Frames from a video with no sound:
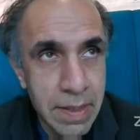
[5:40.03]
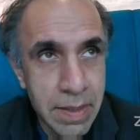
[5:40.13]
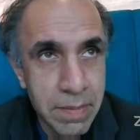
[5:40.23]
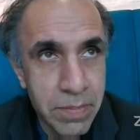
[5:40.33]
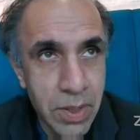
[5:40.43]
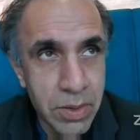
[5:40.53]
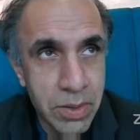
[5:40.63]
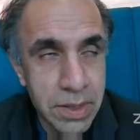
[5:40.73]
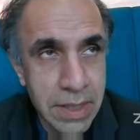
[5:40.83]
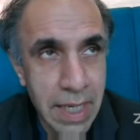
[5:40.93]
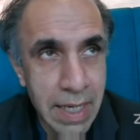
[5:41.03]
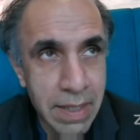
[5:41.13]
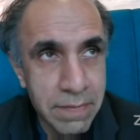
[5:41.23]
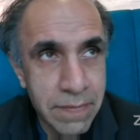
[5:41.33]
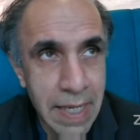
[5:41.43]
uh, brokers
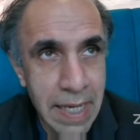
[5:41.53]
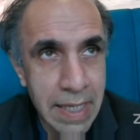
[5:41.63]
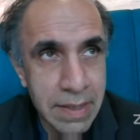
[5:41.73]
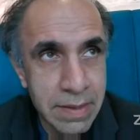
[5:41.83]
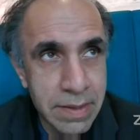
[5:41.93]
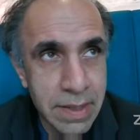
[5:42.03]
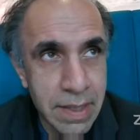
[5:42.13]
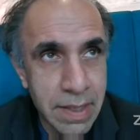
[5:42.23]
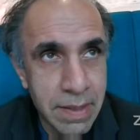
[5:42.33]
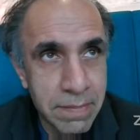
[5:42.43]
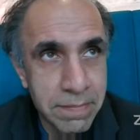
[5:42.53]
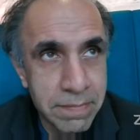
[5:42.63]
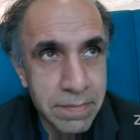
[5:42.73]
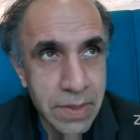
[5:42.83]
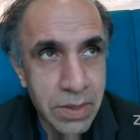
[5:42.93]
have and um,
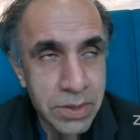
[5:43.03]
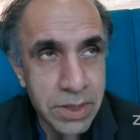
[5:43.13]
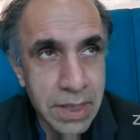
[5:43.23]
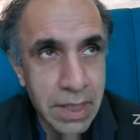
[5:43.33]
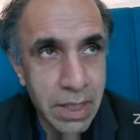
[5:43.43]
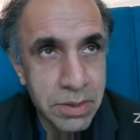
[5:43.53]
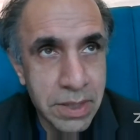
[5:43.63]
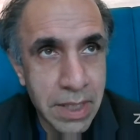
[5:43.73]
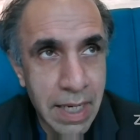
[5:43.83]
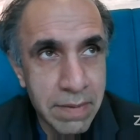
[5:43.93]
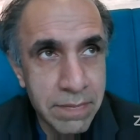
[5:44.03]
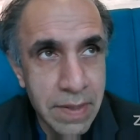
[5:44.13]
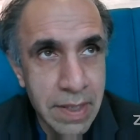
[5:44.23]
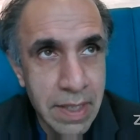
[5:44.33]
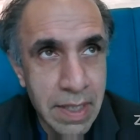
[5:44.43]
you know CEOs have
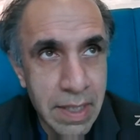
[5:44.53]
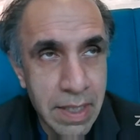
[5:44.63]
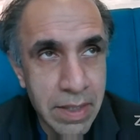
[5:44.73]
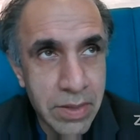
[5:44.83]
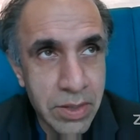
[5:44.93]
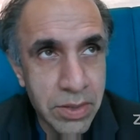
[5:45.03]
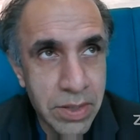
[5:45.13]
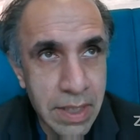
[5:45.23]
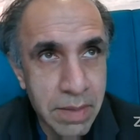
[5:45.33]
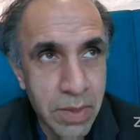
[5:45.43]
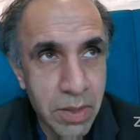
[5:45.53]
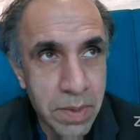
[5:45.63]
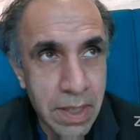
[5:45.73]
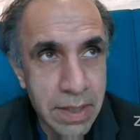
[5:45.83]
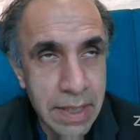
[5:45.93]
uh, the good thing at the
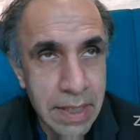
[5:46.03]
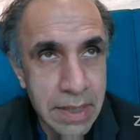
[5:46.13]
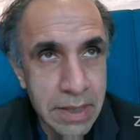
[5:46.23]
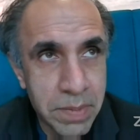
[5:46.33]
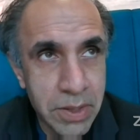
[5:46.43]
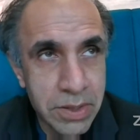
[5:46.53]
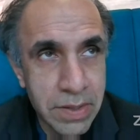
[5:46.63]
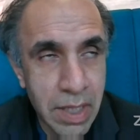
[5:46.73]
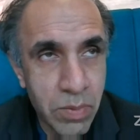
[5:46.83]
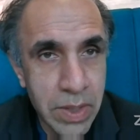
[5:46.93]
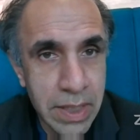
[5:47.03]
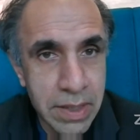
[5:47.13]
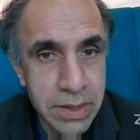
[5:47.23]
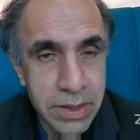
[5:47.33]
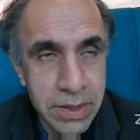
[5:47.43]
moment, I think, is because of that
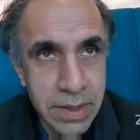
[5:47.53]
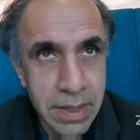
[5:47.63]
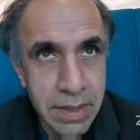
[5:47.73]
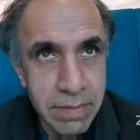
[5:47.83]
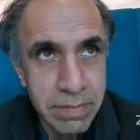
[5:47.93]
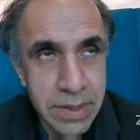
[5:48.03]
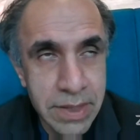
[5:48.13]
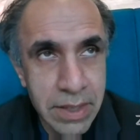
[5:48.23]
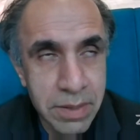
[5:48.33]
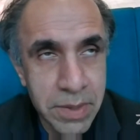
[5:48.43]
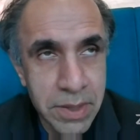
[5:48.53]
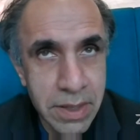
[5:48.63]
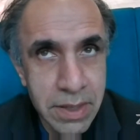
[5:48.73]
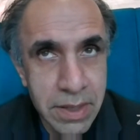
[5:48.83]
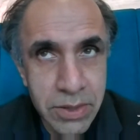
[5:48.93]
weakness in
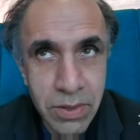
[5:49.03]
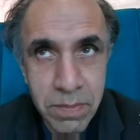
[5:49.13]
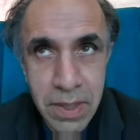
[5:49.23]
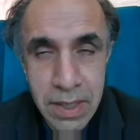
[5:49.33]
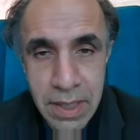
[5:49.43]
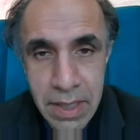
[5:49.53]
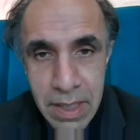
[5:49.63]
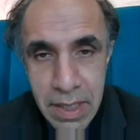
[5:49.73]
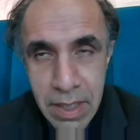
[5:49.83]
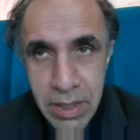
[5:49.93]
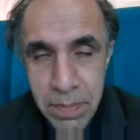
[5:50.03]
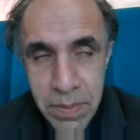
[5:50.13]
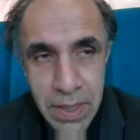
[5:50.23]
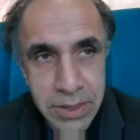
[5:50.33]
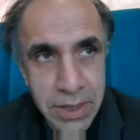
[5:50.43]
sentiment in the stock market, they're
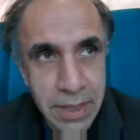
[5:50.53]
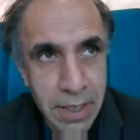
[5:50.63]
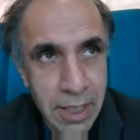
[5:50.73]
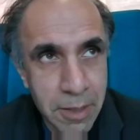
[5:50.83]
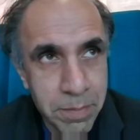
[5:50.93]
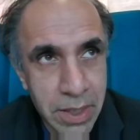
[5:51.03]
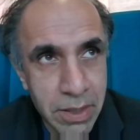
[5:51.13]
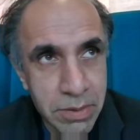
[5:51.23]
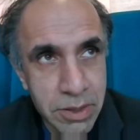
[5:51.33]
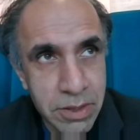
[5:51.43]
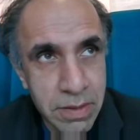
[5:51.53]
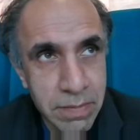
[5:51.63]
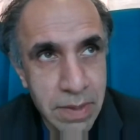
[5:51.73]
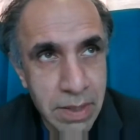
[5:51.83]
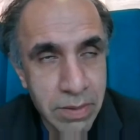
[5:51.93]
pricing IPOs
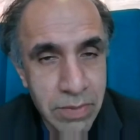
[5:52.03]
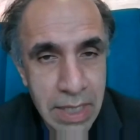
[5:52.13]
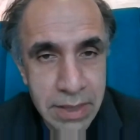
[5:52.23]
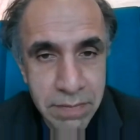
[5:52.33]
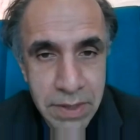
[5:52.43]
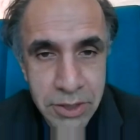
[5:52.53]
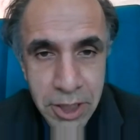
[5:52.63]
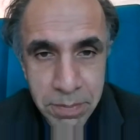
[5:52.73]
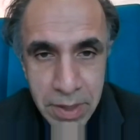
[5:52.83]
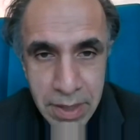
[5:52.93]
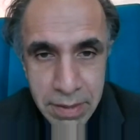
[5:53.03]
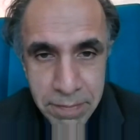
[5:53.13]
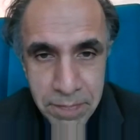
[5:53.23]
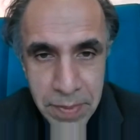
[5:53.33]
uh, relatively cheaply.